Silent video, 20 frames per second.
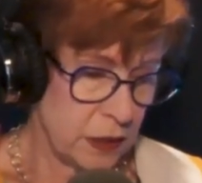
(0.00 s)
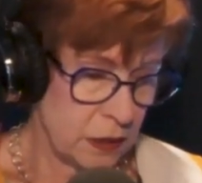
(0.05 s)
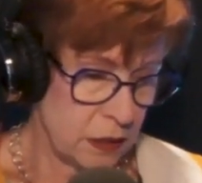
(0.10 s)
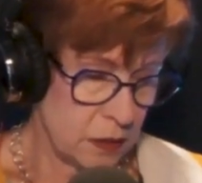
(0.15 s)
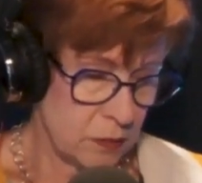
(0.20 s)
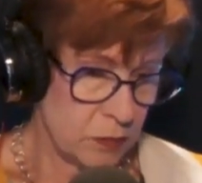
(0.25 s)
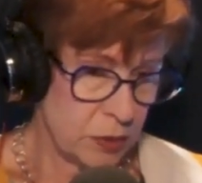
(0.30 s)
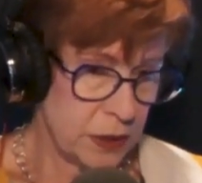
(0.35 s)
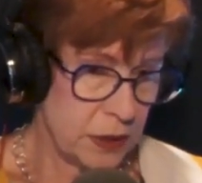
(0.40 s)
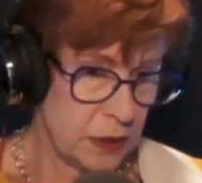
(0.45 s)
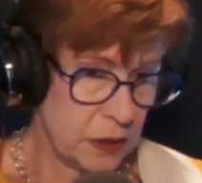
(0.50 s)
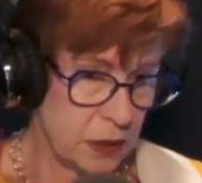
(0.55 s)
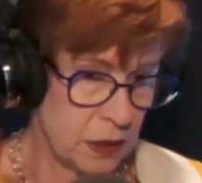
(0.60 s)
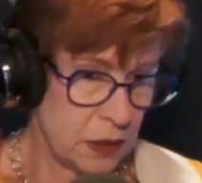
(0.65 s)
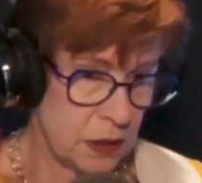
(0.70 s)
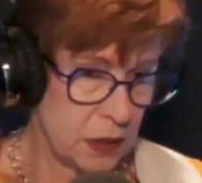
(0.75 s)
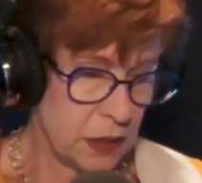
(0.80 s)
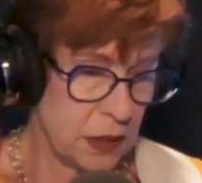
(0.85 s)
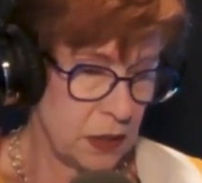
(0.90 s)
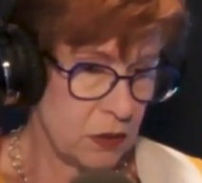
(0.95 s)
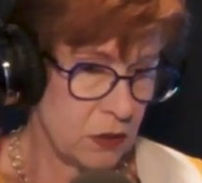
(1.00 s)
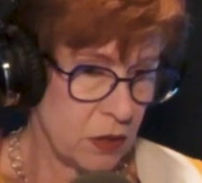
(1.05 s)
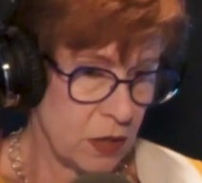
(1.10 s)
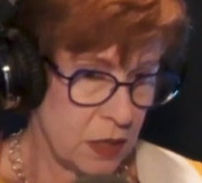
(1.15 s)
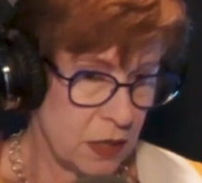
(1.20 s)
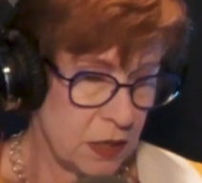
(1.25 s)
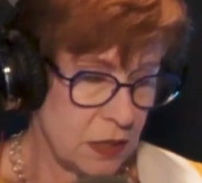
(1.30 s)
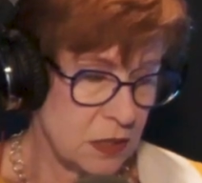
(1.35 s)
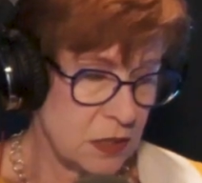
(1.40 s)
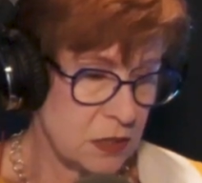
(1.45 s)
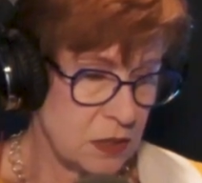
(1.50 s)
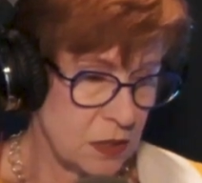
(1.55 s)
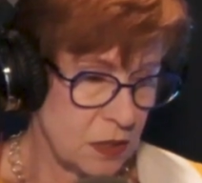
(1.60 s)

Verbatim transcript: completely clean audits.